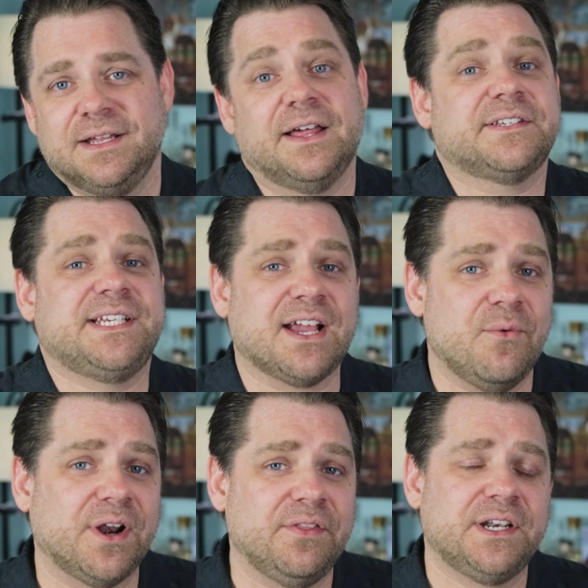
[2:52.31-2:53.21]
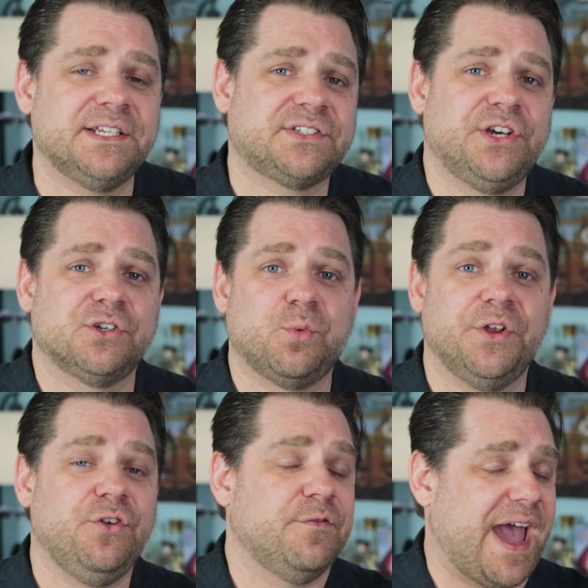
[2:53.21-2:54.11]
Now the second one on the list here is
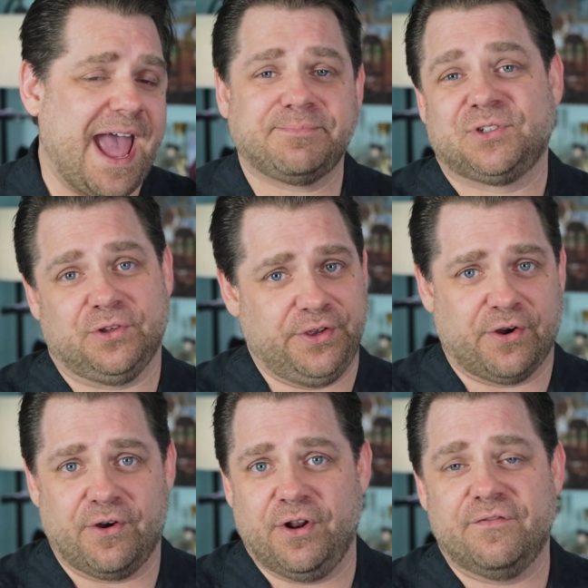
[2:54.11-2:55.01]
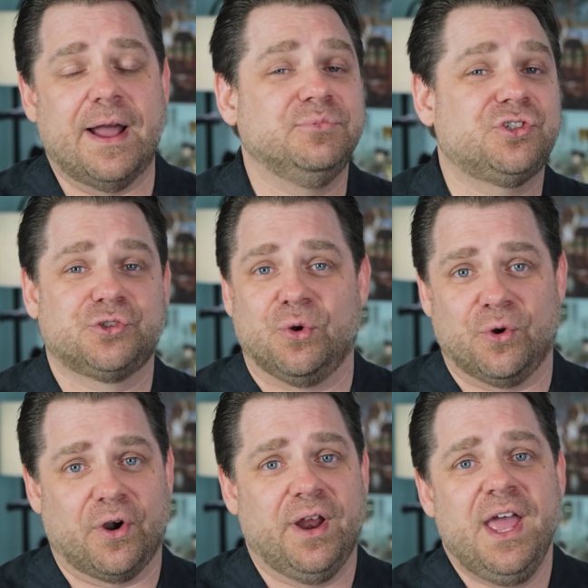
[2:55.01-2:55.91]
one you've absolutely heard of, I'm
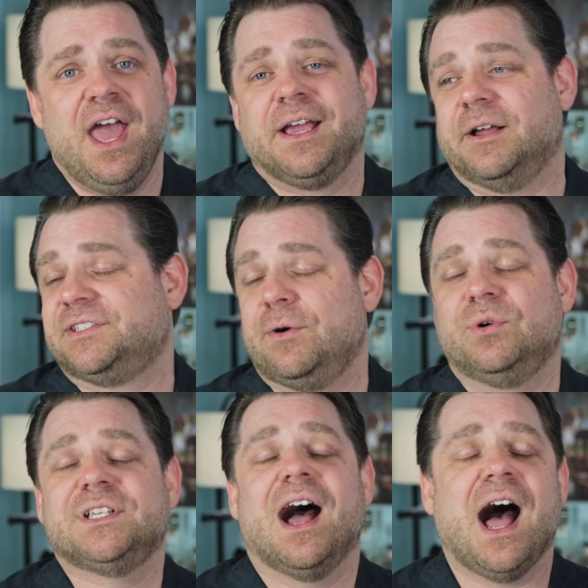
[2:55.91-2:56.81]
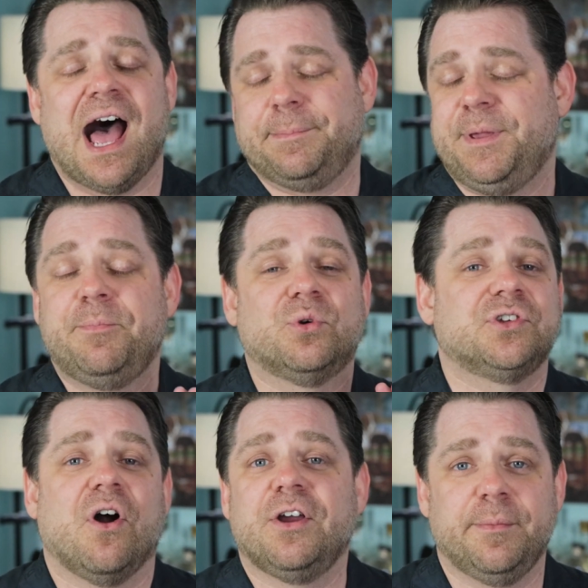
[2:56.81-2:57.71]
sure, because it was hot. People were
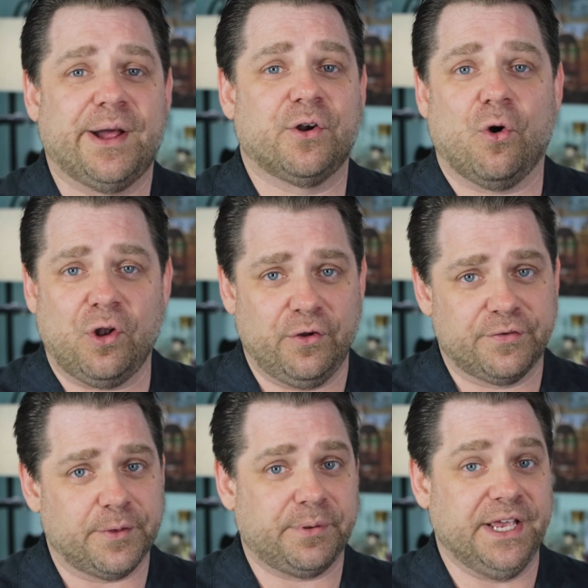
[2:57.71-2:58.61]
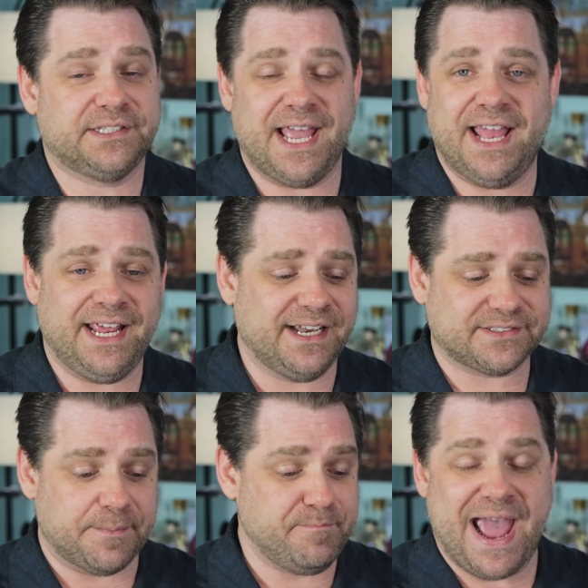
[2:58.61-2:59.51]
talking about it all over the place, and
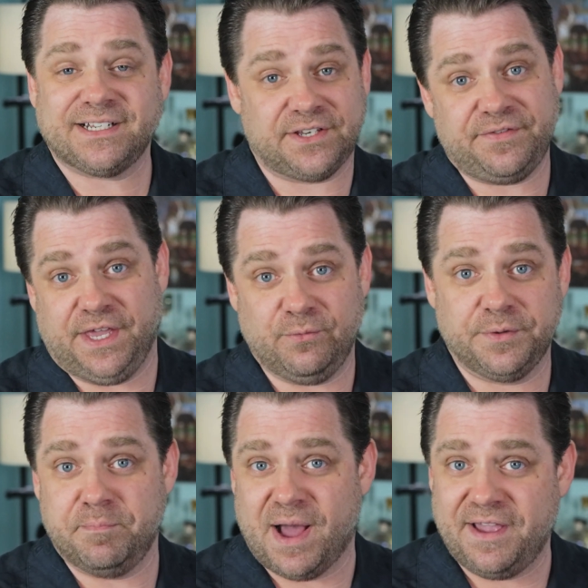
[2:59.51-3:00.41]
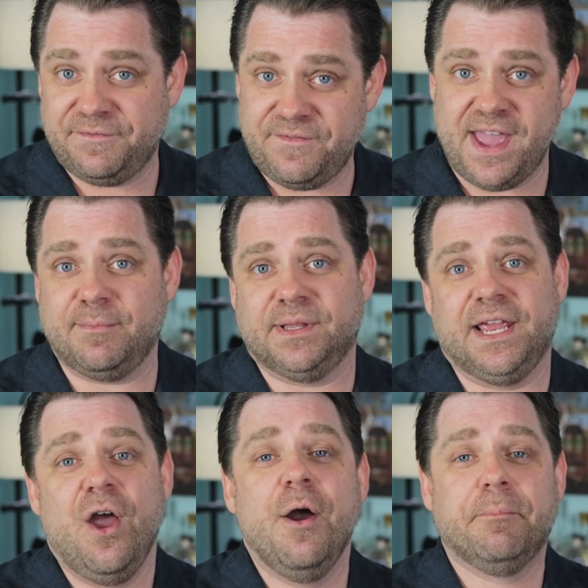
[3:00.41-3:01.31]
it's a massive hit with my
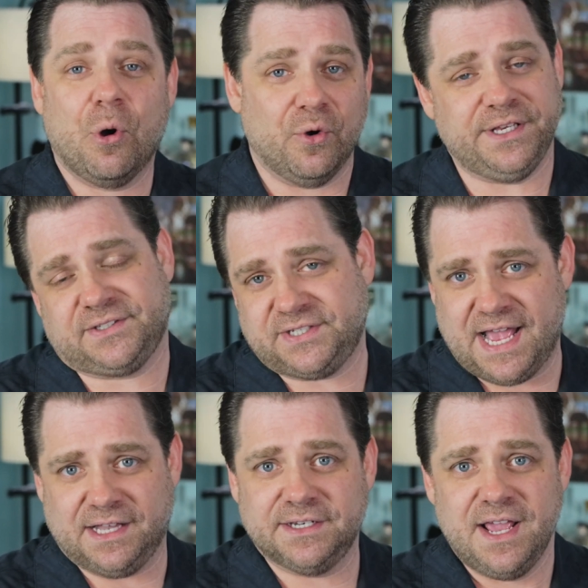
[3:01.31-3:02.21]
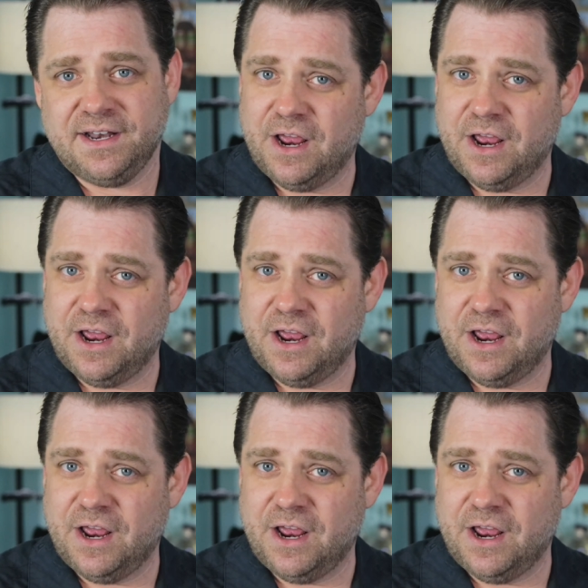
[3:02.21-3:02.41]
family. Point salad.